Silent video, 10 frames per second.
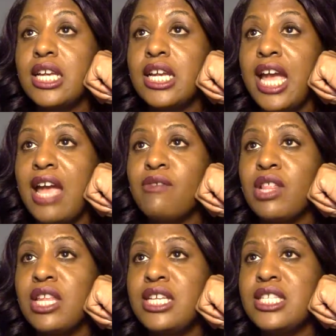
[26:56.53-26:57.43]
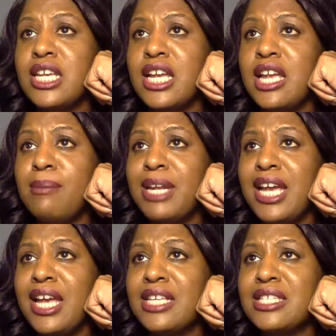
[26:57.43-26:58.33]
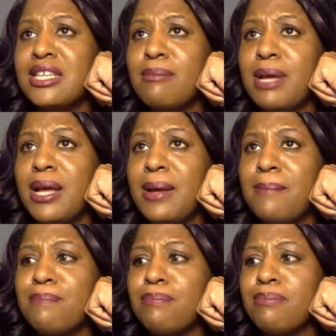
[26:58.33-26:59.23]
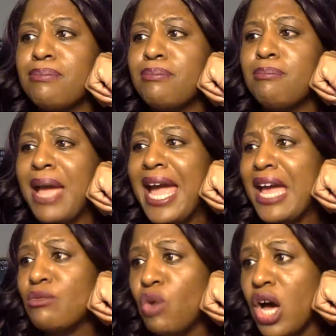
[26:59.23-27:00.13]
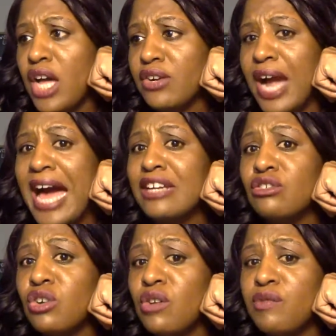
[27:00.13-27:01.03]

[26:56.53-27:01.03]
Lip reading: gave Alicia Jimenez some bad water. I don't know if